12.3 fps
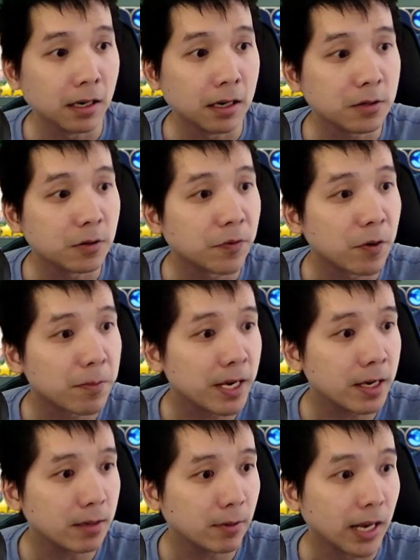So for
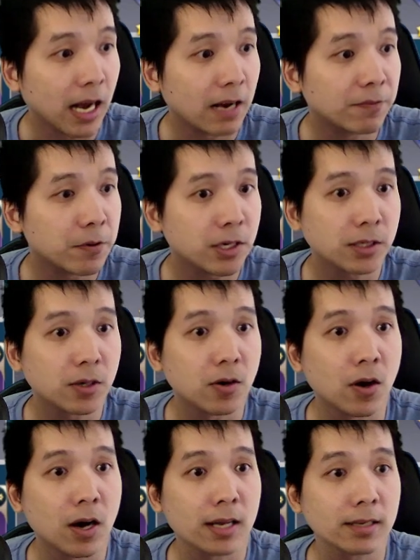me, right, I focus
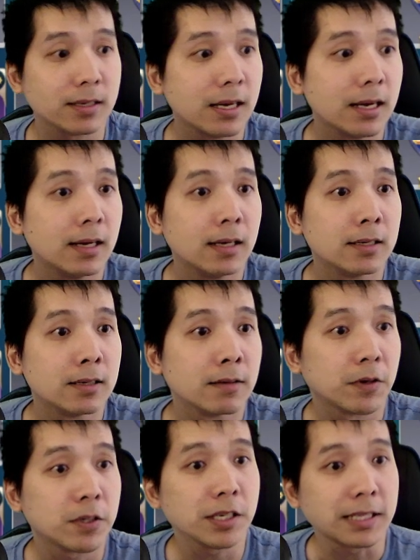on
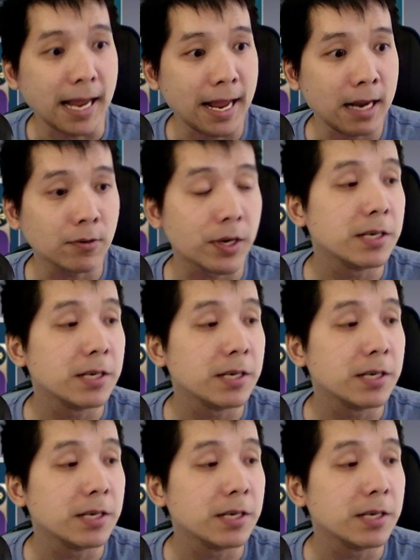for your tank, right?